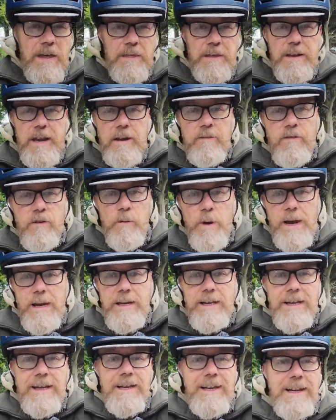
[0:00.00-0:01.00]
They're everywhere,
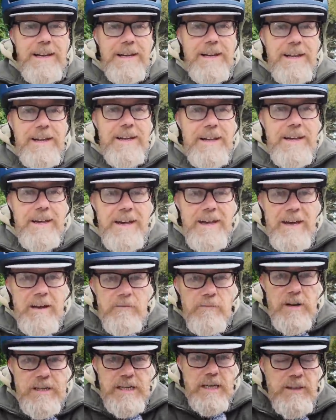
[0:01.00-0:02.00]
aren't they?
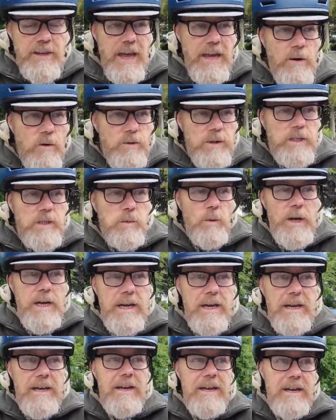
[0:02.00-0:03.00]
Right, I think I go this
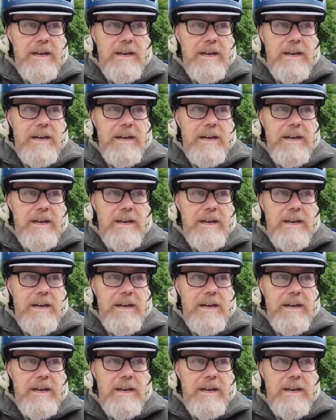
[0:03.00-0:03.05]
way,